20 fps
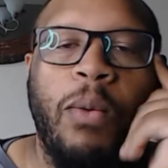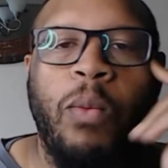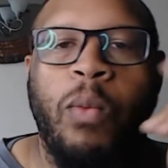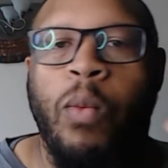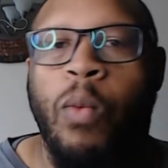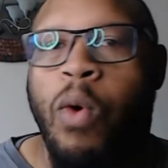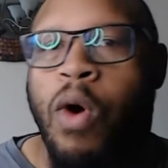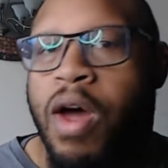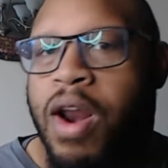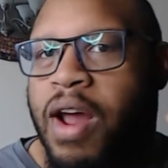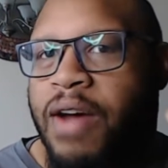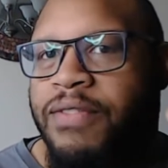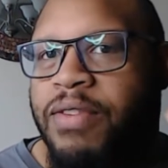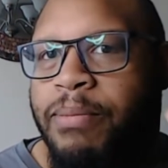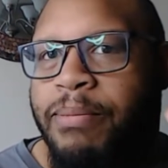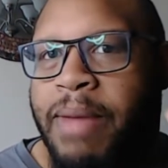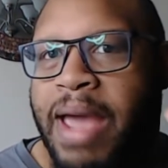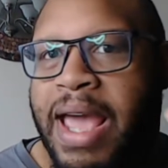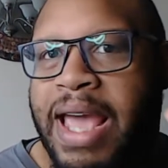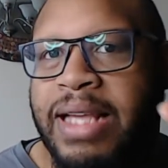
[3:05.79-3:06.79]
one of
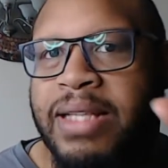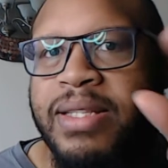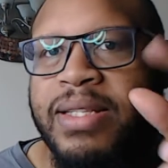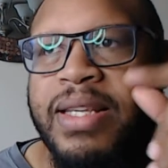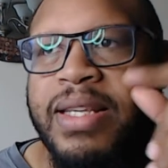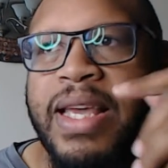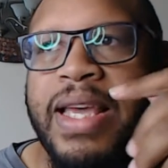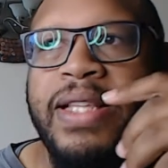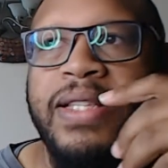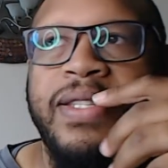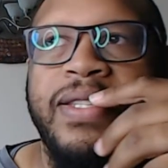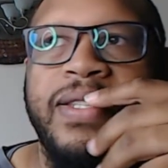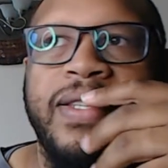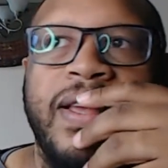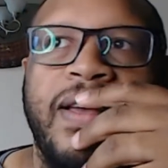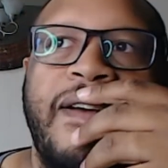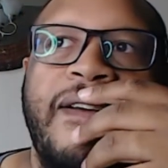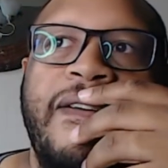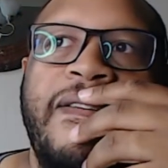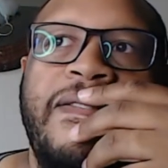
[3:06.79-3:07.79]
them made sense,
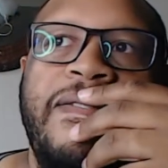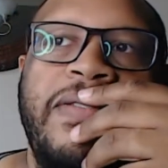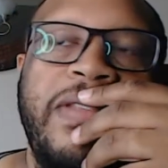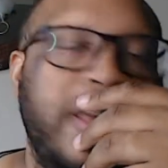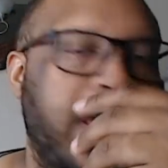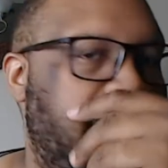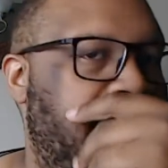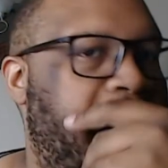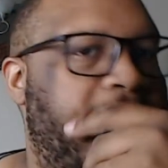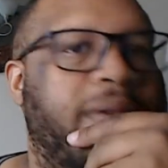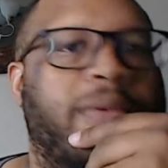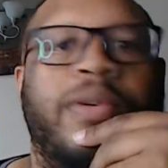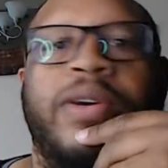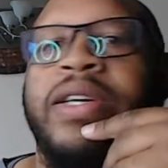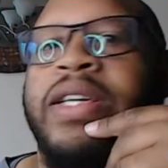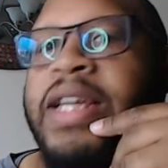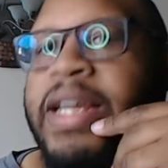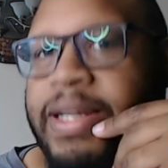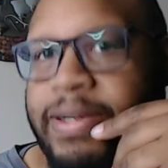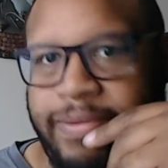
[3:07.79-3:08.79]
the other
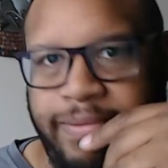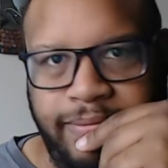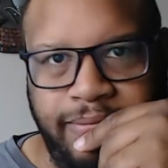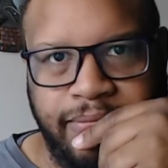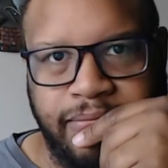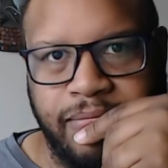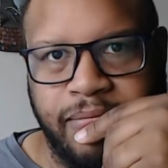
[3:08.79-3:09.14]
one didn't.